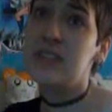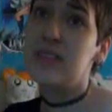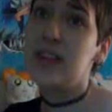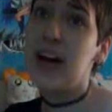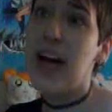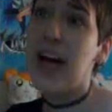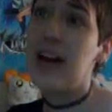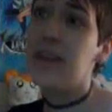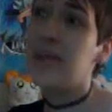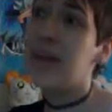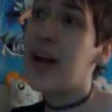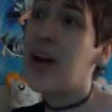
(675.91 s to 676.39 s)

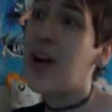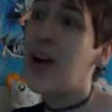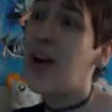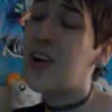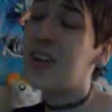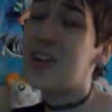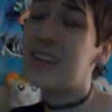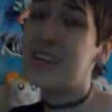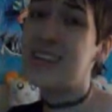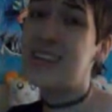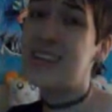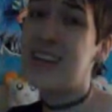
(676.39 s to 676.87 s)
I had my
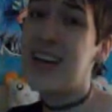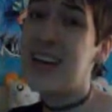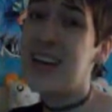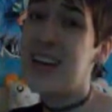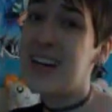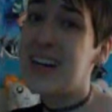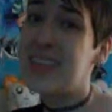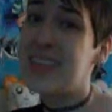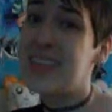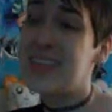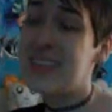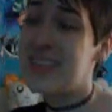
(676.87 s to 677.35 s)
heart set
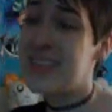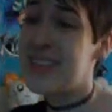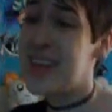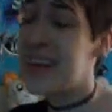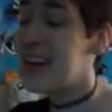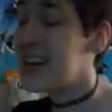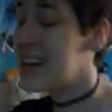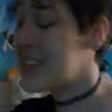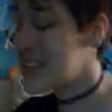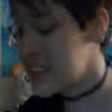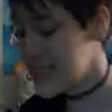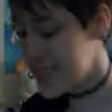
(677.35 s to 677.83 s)
on
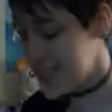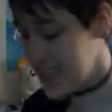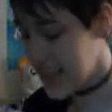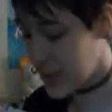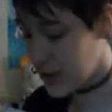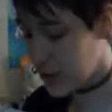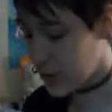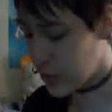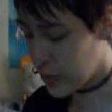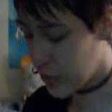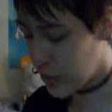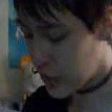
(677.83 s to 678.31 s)
set on
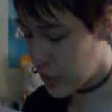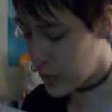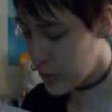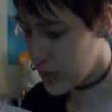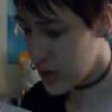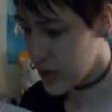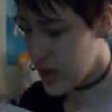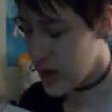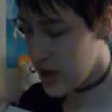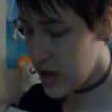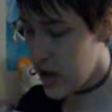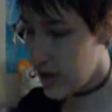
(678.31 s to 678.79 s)
Sailor Moon,
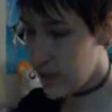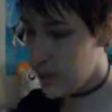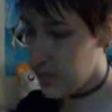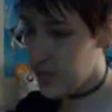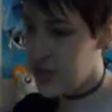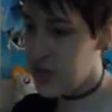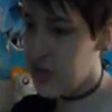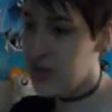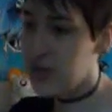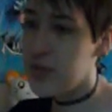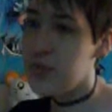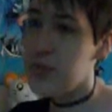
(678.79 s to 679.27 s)

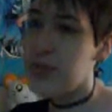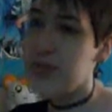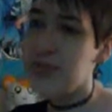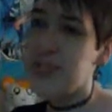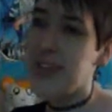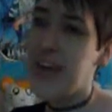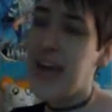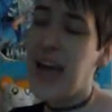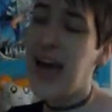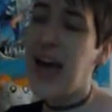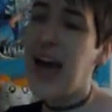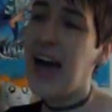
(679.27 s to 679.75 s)
but the only ones
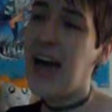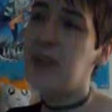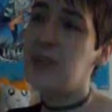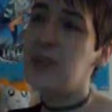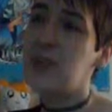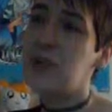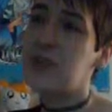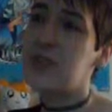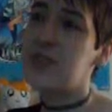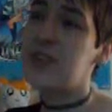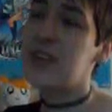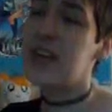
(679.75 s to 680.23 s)
they had
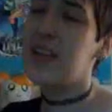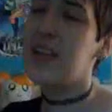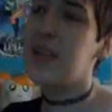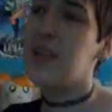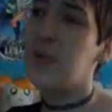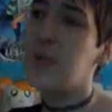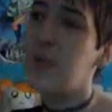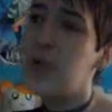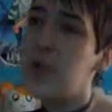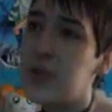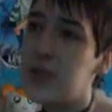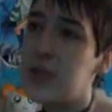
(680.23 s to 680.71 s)
were
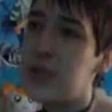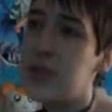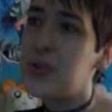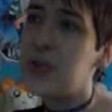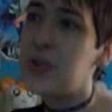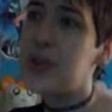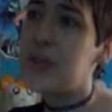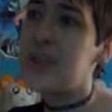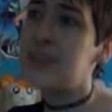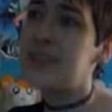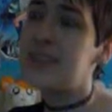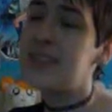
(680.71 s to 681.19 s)
Sailor
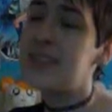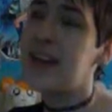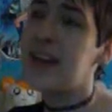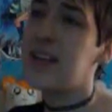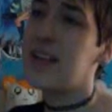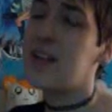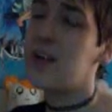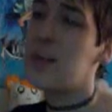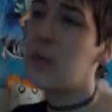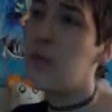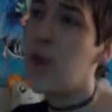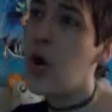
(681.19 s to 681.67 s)
Mercury,
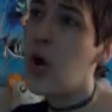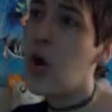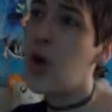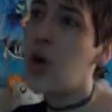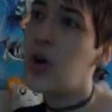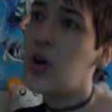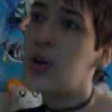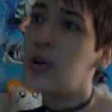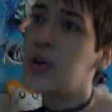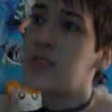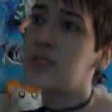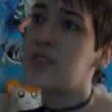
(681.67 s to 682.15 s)
Sailor
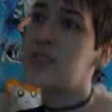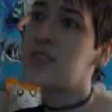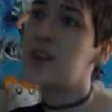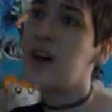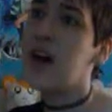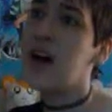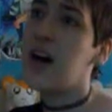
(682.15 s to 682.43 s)
Mars.